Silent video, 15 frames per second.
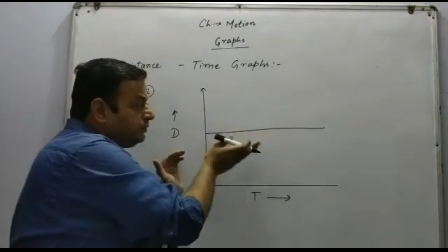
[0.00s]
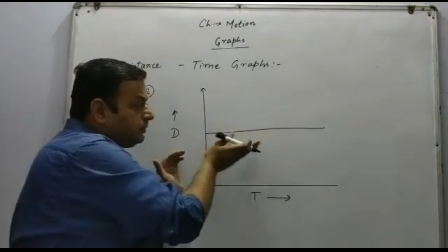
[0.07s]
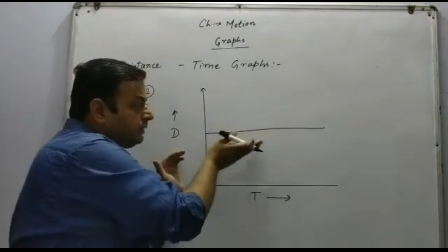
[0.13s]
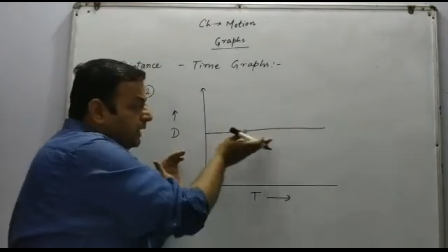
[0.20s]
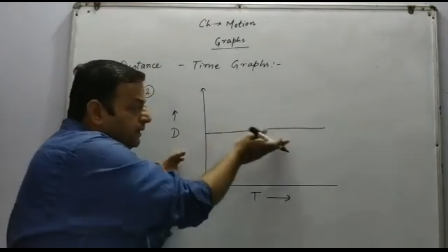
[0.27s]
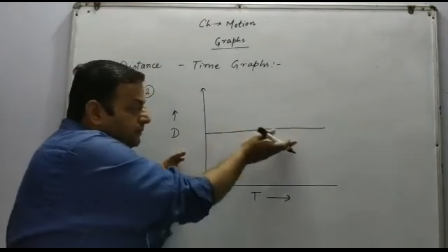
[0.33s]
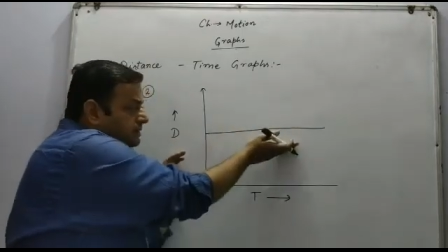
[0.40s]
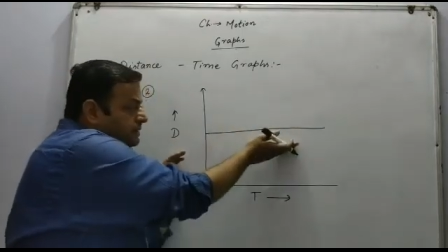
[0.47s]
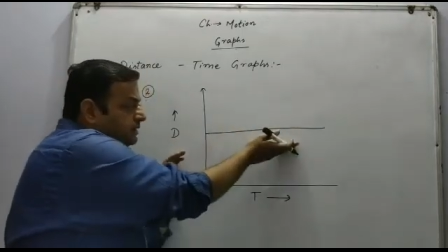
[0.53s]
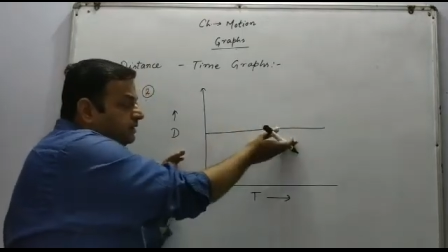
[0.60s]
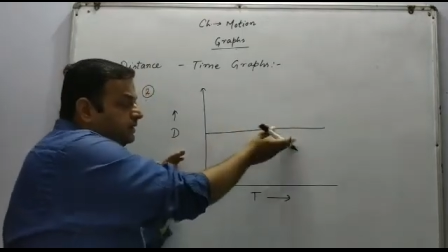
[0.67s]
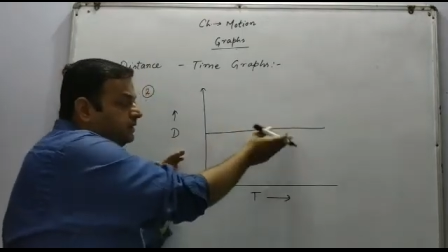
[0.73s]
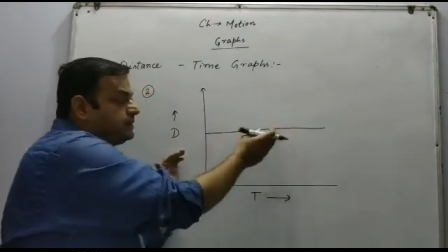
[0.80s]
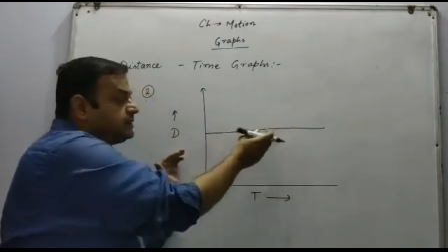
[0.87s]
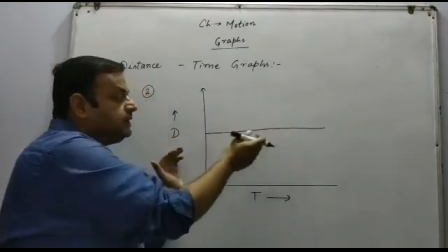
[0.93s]
So time is
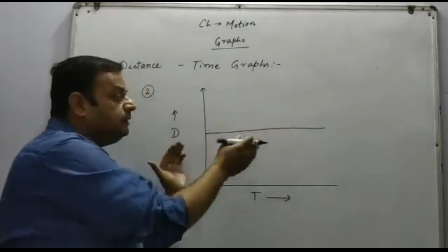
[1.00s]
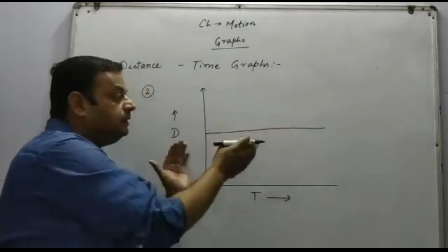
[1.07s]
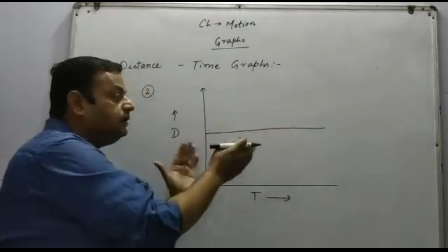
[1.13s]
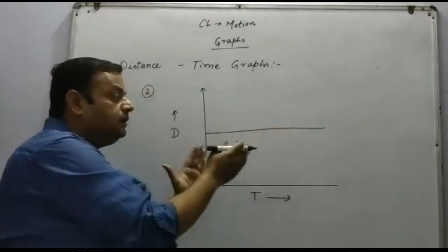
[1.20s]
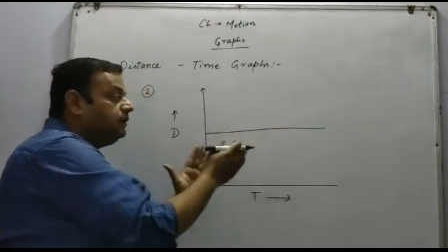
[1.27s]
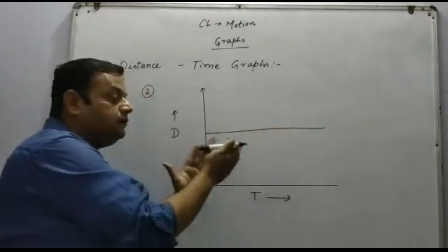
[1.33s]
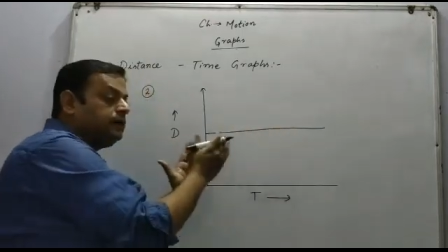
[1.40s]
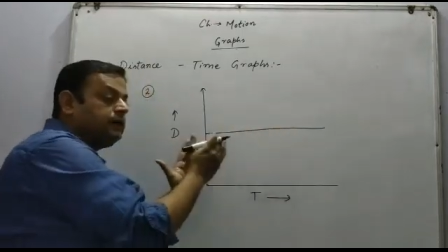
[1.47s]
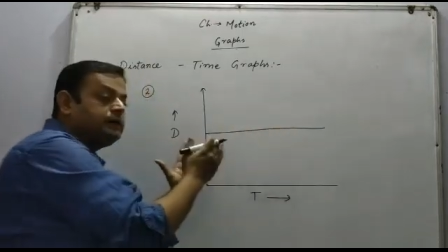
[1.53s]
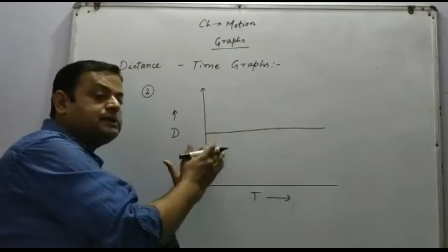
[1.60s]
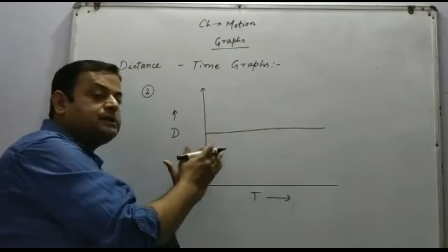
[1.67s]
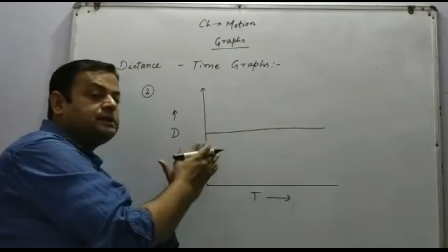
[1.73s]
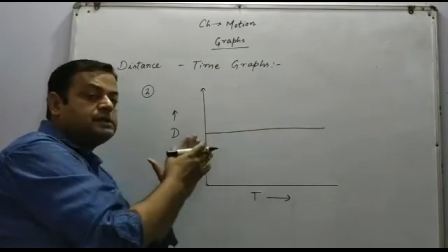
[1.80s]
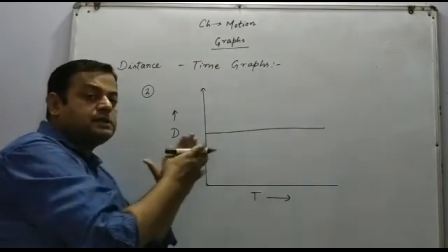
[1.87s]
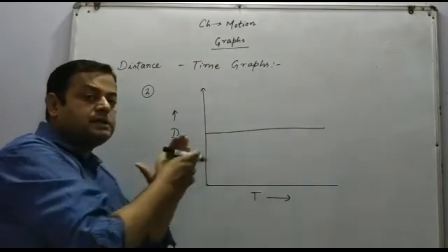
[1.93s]
increasing
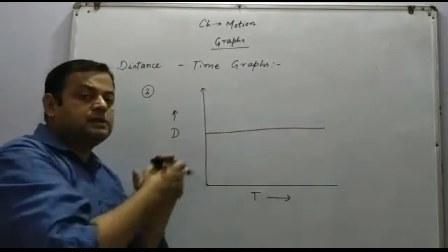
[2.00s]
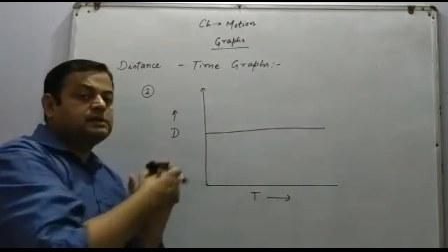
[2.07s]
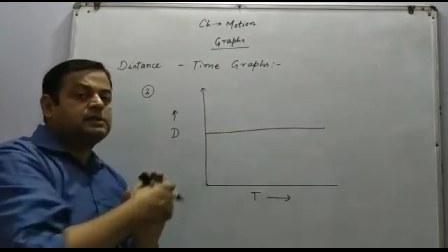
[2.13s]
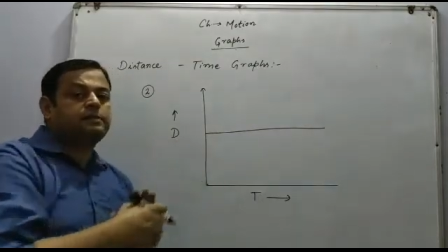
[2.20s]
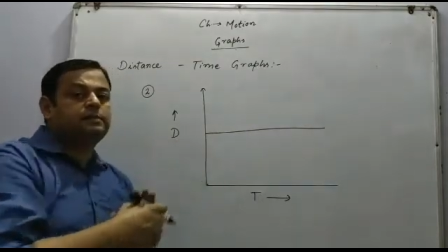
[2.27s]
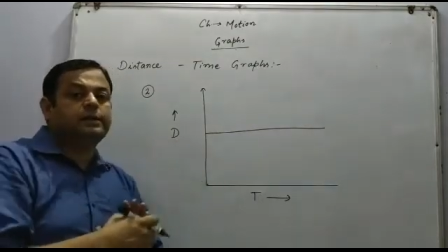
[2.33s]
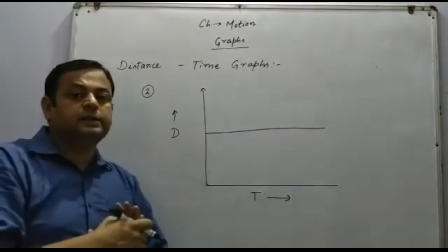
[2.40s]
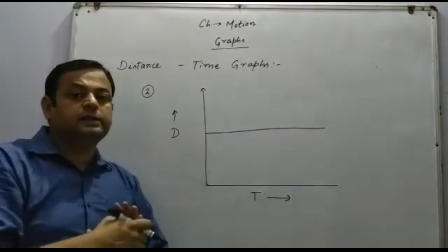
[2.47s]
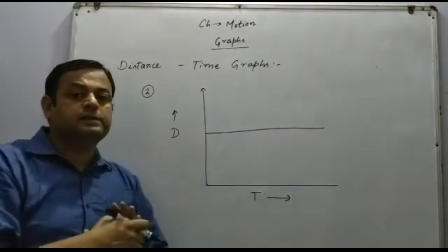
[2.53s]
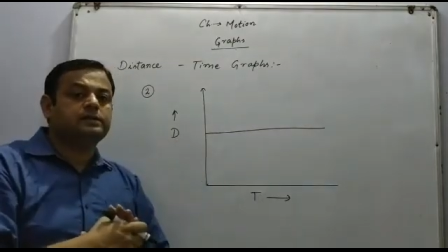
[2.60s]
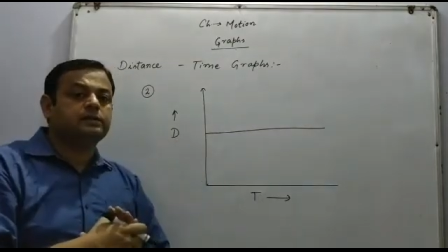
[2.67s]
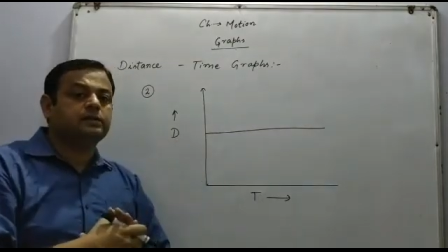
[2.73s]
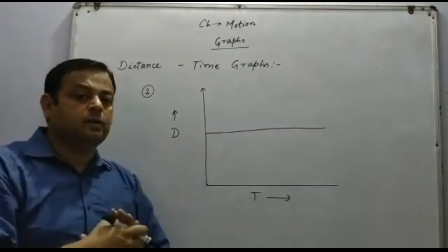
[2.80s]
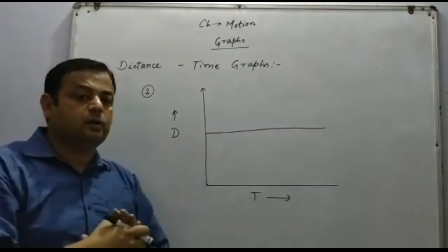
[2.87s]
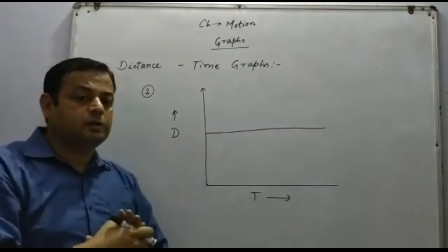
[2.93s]
whereas distance
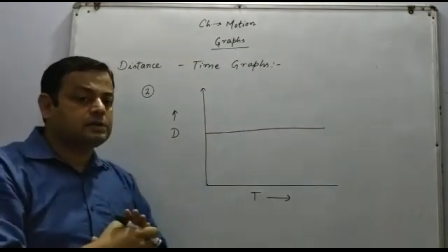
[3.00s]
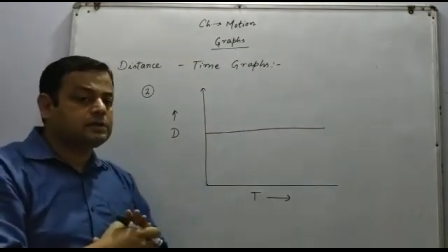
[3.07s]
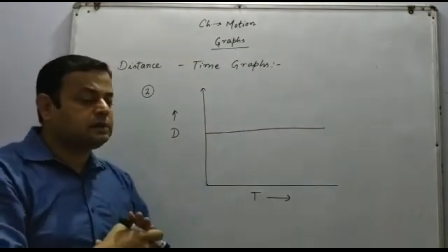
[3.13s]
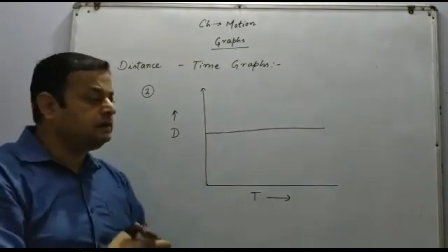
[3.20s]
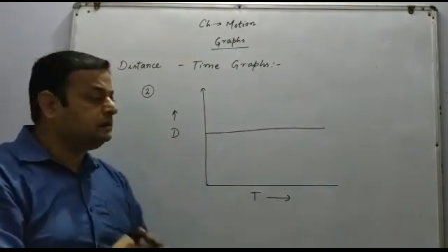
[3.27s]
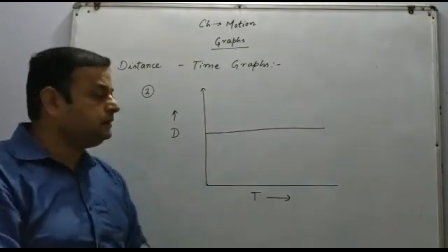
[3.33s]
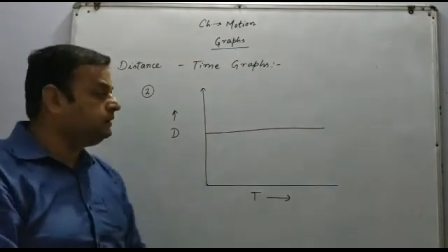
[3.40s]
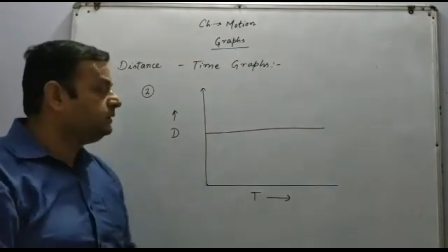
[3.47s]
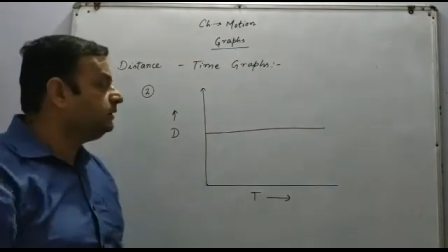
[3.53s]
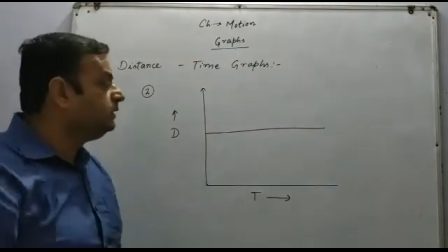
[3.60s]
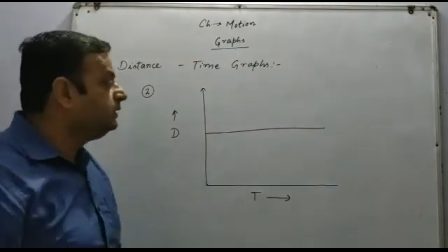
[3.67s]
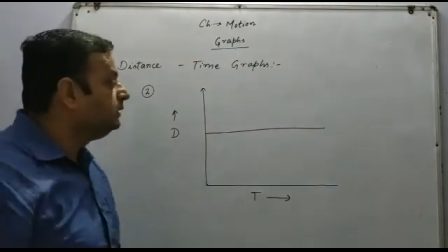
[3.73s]
remains constant.